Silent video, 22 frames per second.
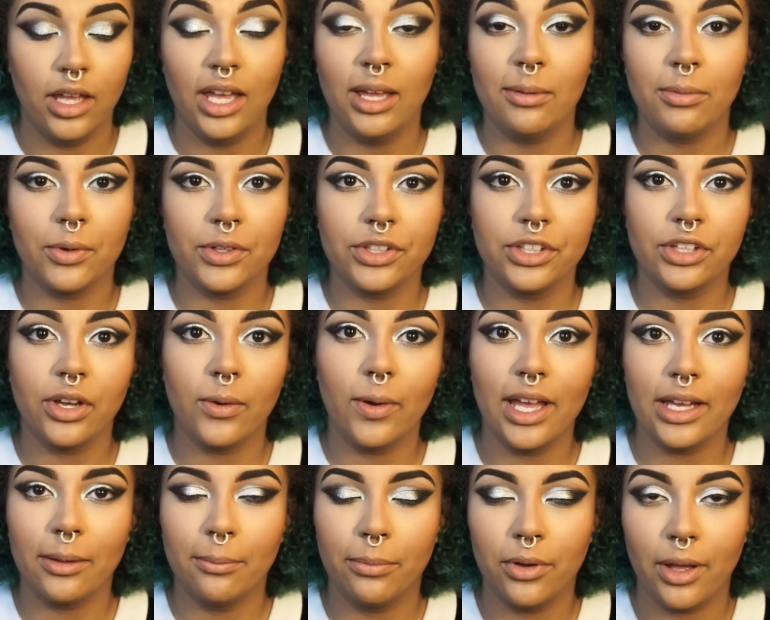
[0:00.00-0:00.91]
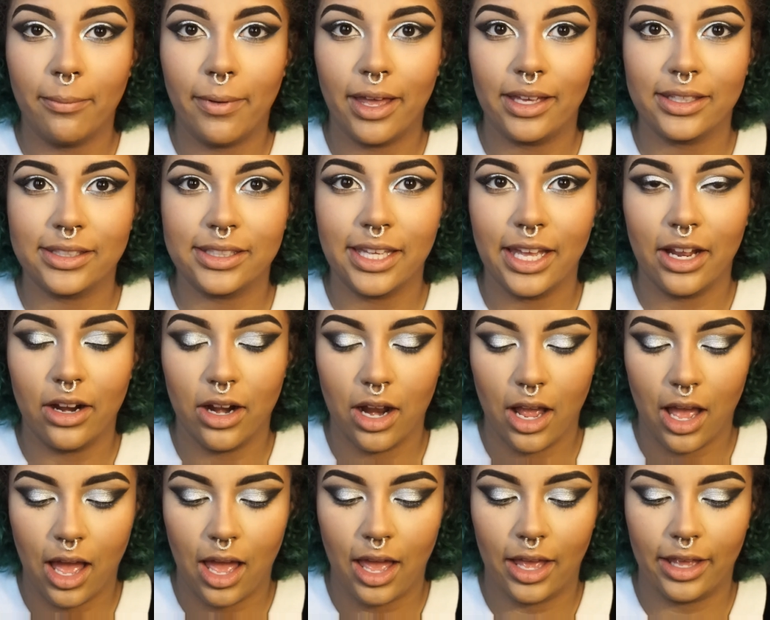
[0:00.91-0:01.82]
I'm going to go ahead and put
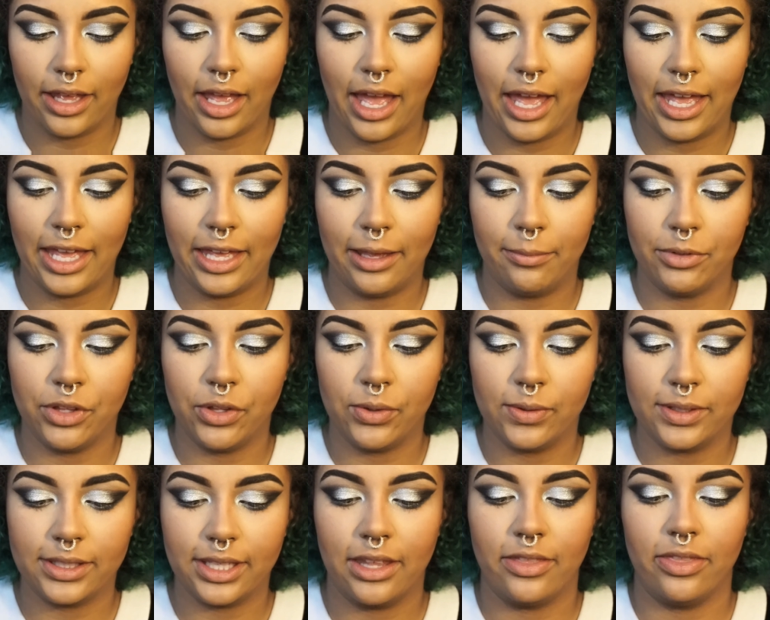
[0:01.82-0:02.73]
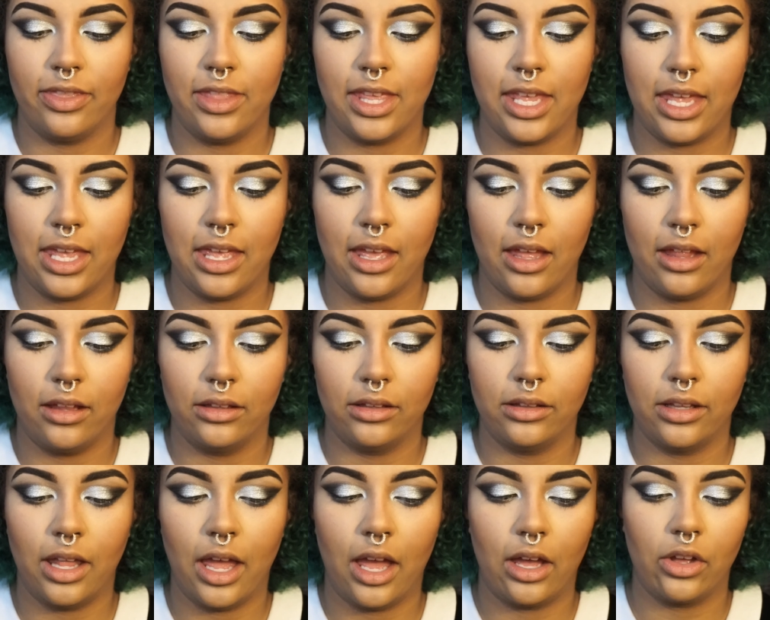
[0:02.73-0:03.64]
mascara on. I am using the
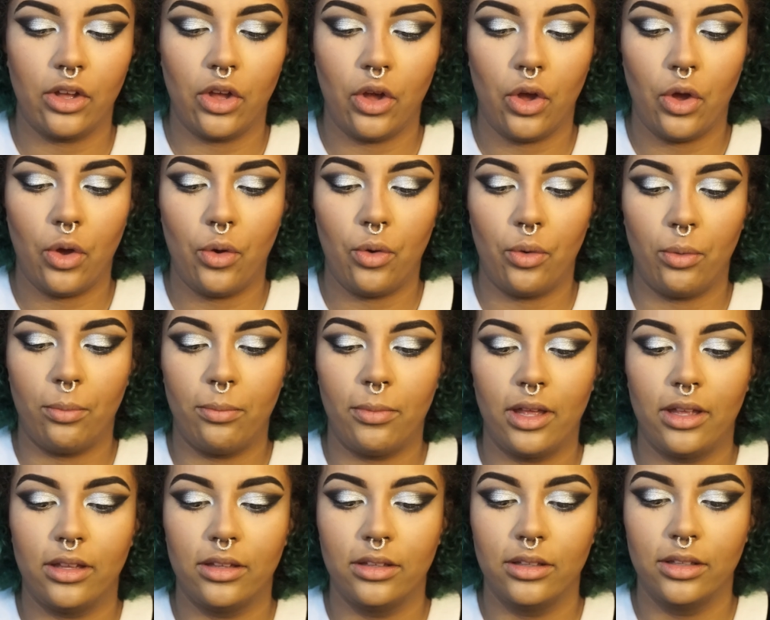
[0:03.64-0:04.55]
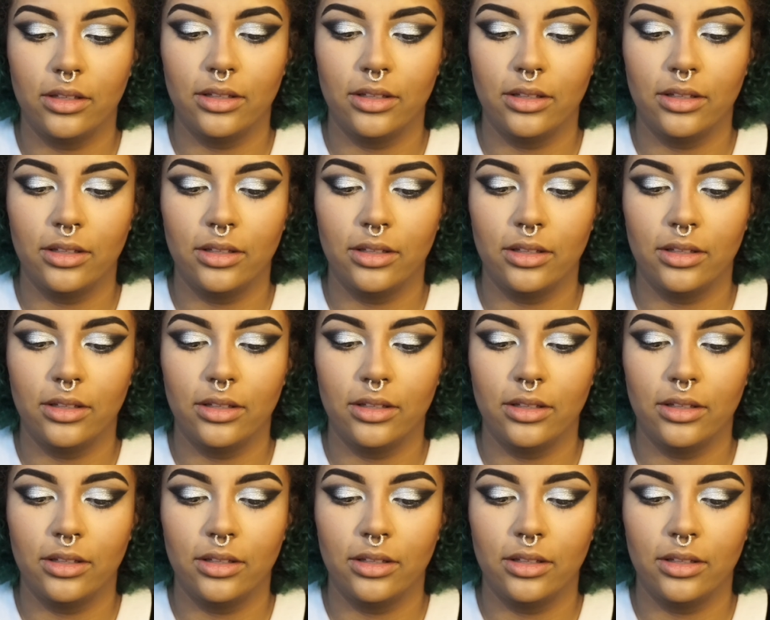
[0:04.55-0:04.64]
Lancome.